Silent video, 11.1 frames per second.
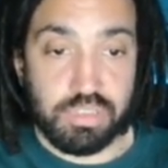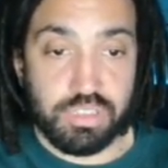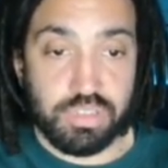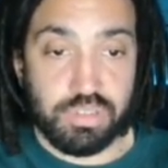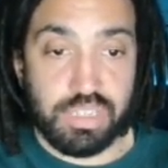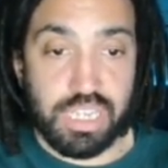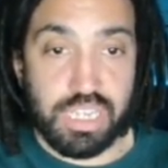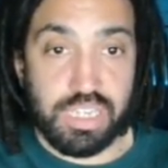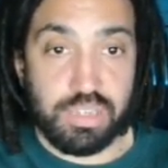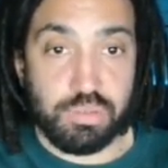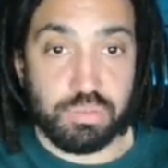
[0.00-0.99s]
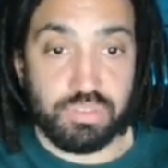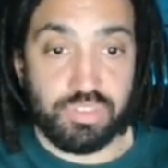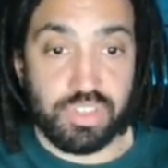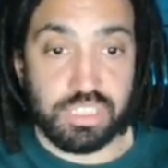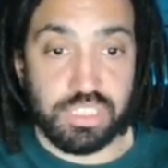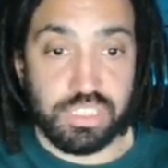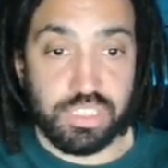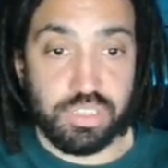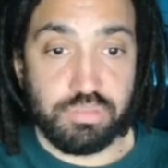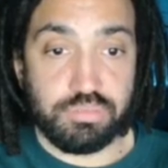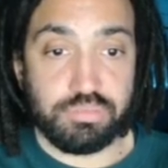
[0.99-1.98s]
So k equals
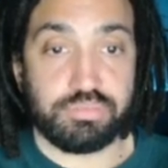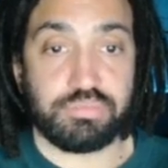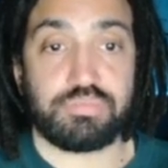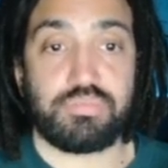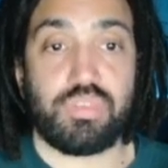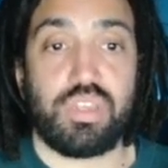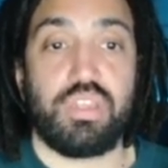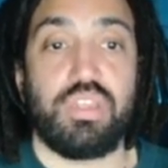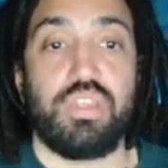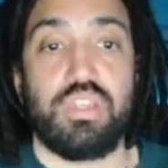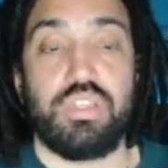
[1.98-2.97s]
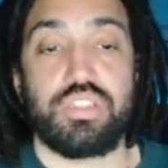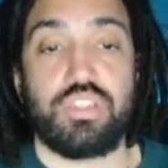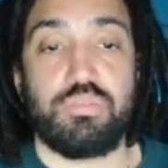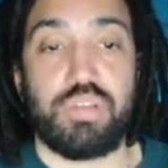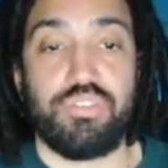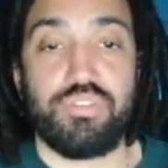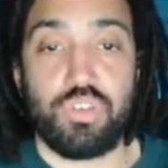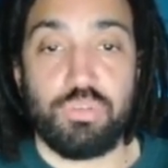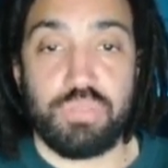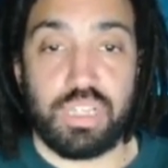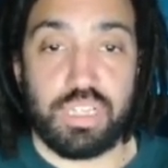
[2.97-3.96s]
32. So my
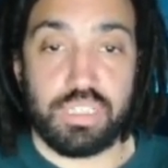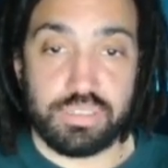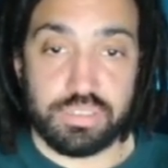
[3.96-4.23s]
formula,